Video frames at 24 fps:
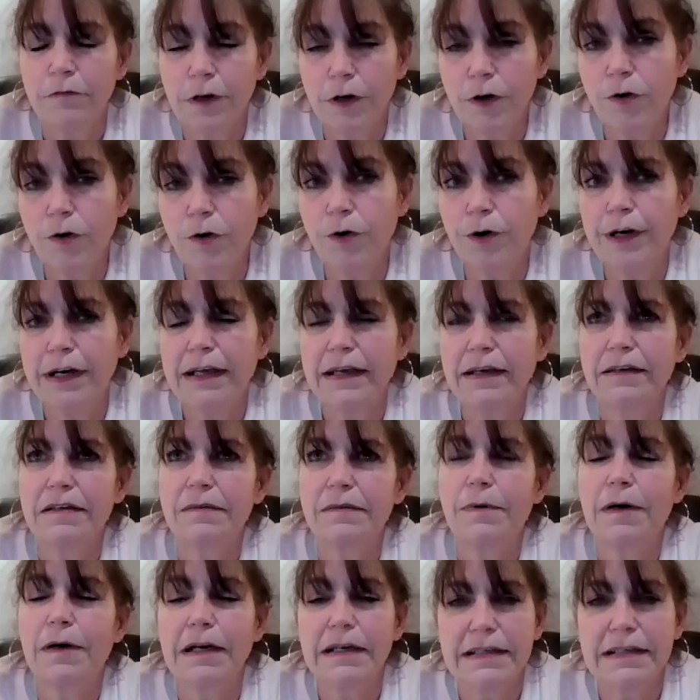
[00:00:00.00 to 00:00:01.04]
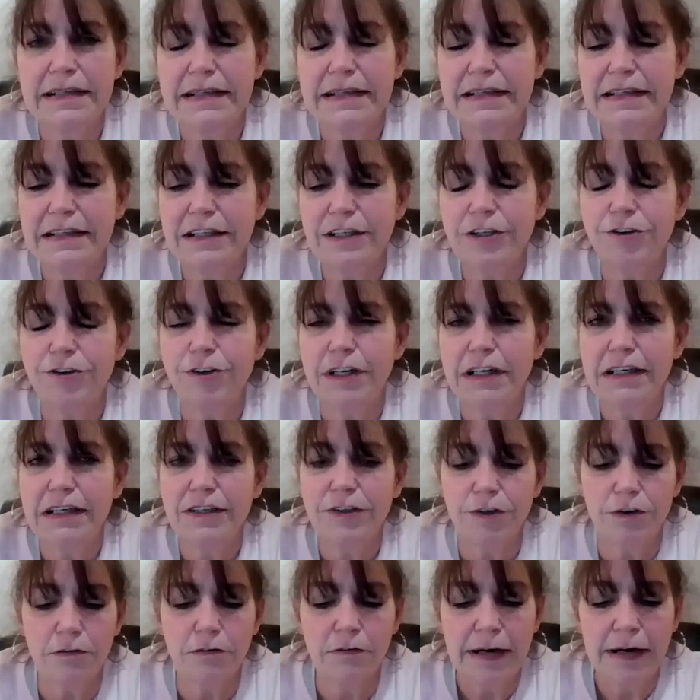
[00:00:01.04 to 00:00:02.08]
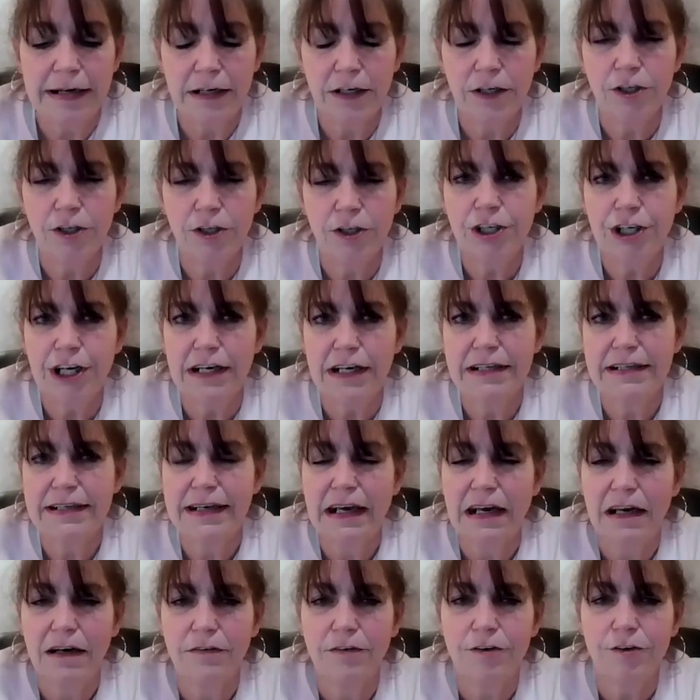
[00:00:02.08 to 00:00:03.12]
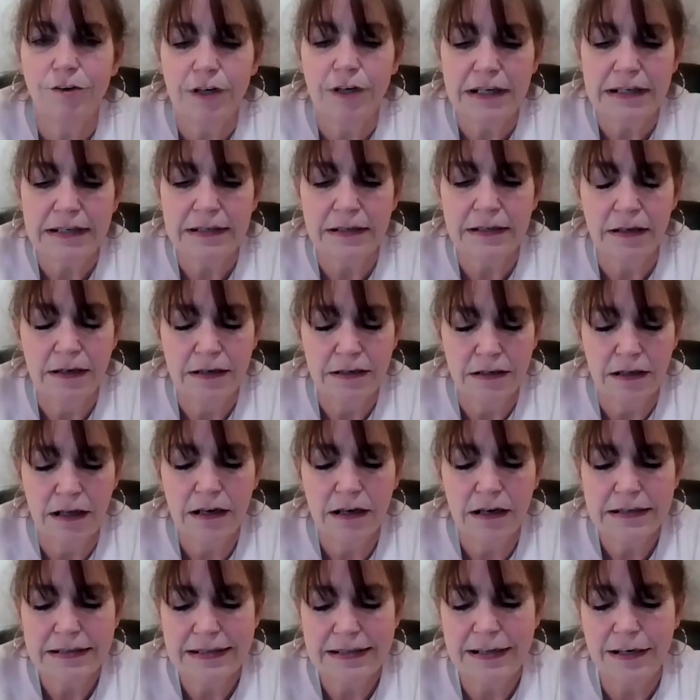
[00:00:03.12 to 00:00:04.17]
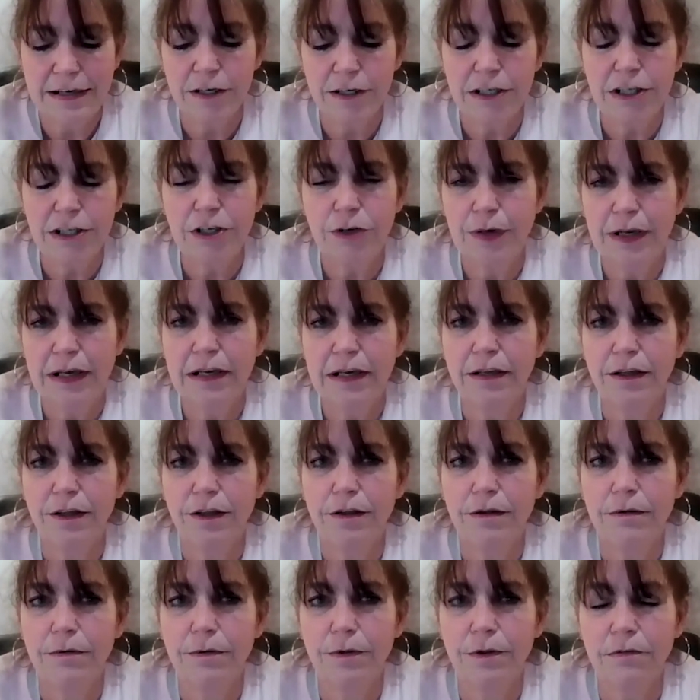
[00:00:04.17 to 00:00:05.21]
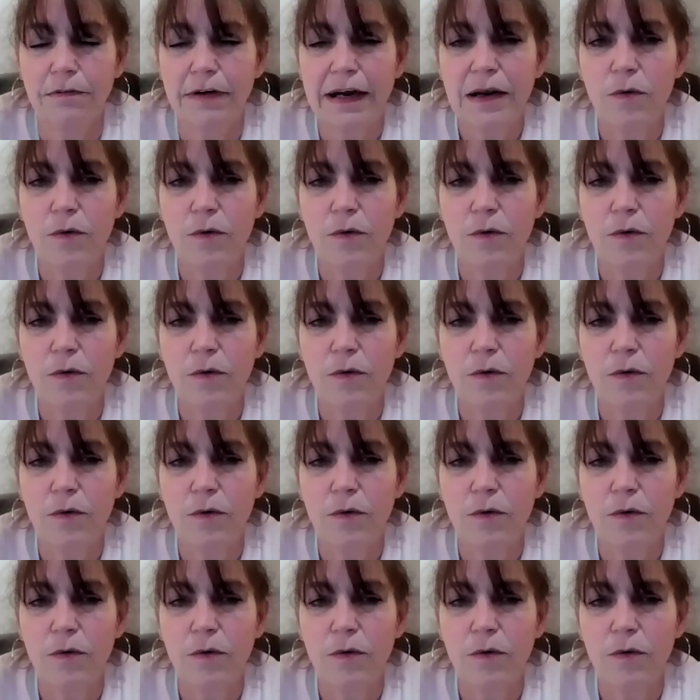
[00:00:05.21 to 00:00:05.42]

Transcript: recording deposits to trust or writing checks out of trust, as long as they're doing it the